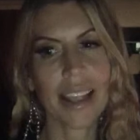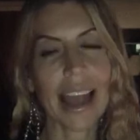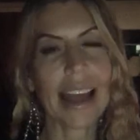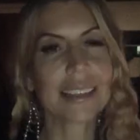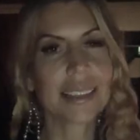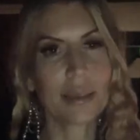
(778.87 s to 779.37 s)

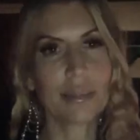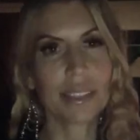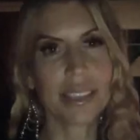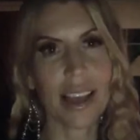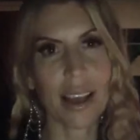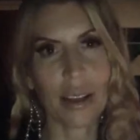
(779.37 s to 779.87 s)
as
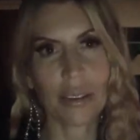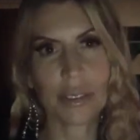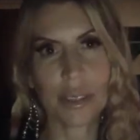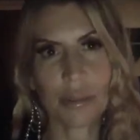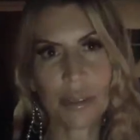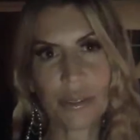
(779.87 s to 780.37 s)
themselves.
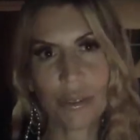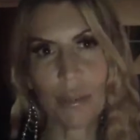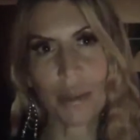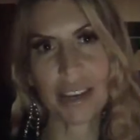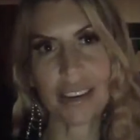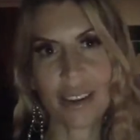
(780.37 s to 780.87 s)
It was from
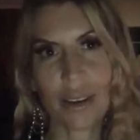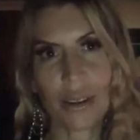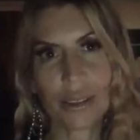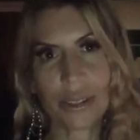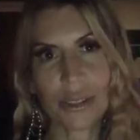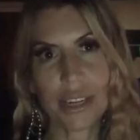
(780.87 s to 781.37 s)
an
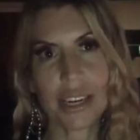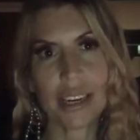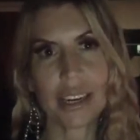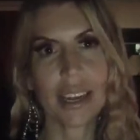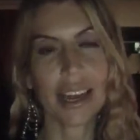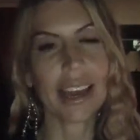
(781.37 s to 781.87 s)

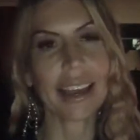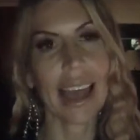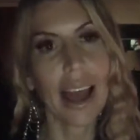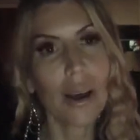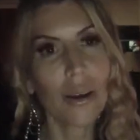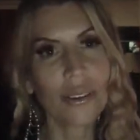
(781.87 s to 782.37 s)
alternate
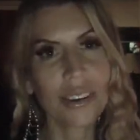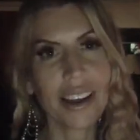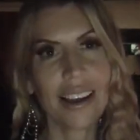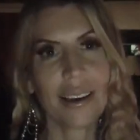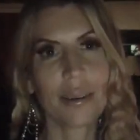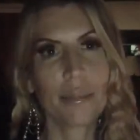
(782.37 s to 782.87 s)
account,
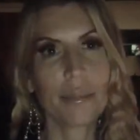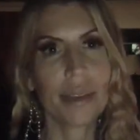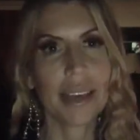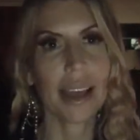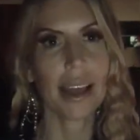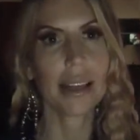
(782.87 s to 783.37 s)

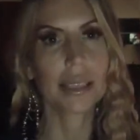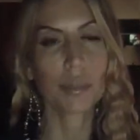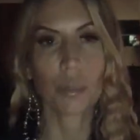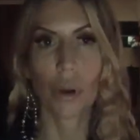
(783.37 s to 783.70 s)
because